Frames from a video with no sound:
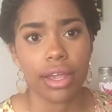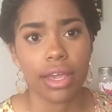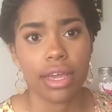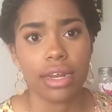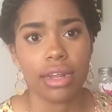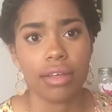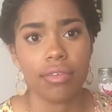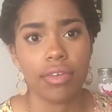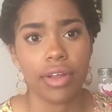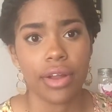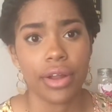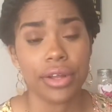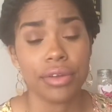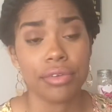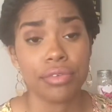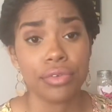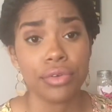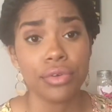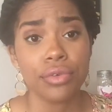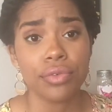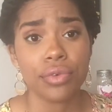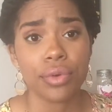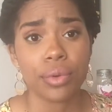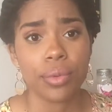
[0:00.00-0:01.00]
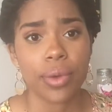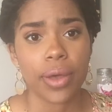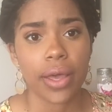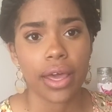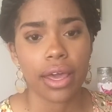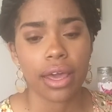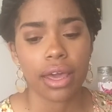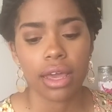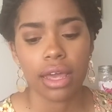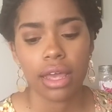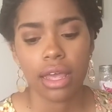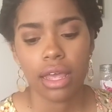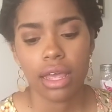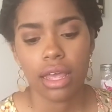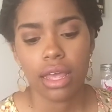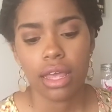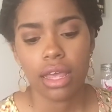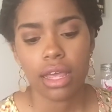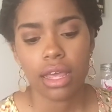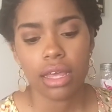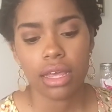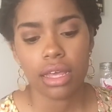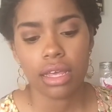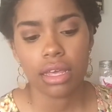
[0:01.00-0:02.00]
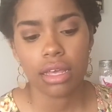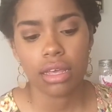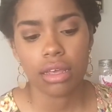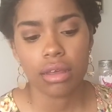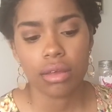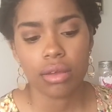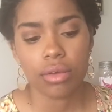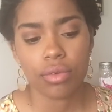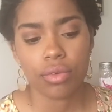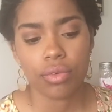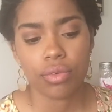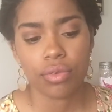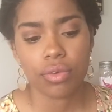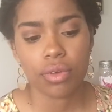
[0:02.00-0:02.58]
in a very fruitful way if